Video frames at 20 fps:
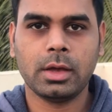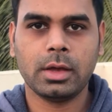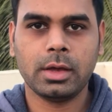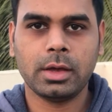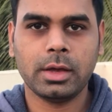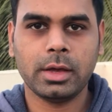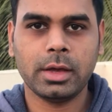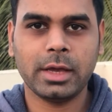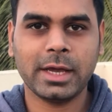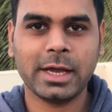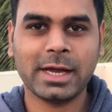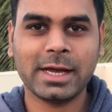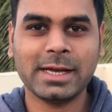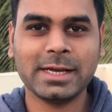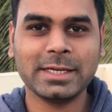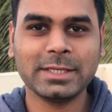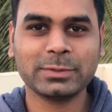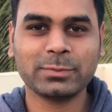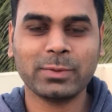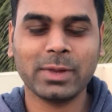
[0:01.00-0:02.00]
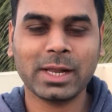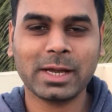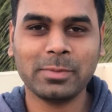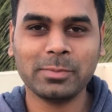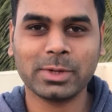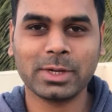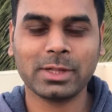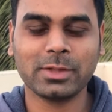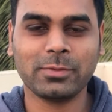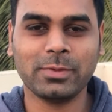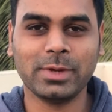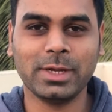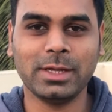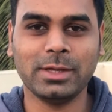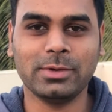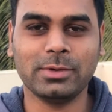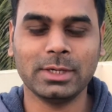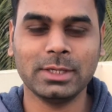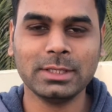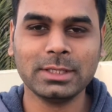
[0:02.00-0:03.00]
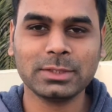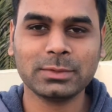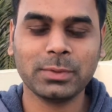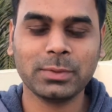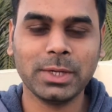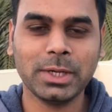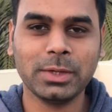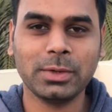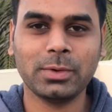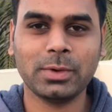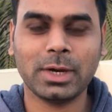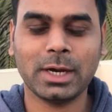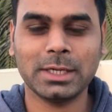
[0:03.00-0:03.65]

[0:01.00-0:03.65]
Hey guys, welcome to another video. In this video,